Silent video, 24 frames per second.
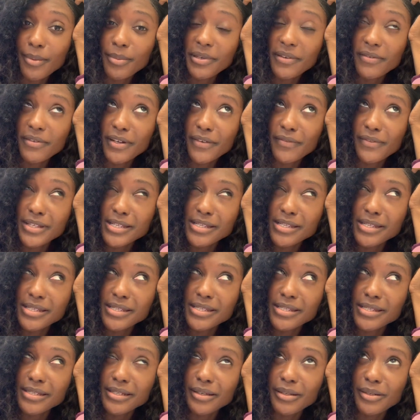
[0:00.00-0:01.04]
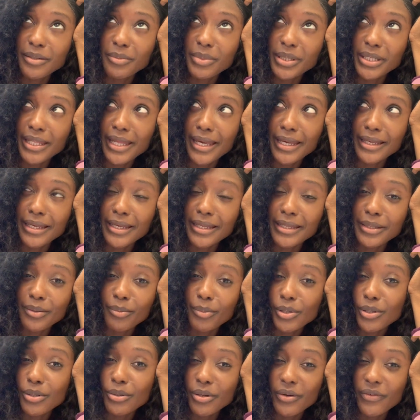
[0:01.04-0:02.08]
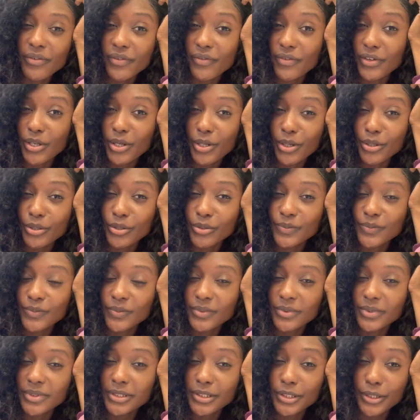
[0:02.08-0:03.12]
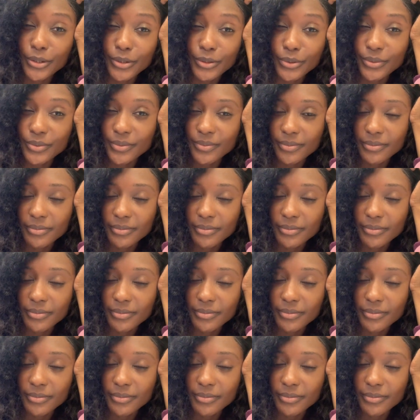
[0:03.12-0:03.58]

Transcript: even if this is gonna be like in the middle of a video. Still,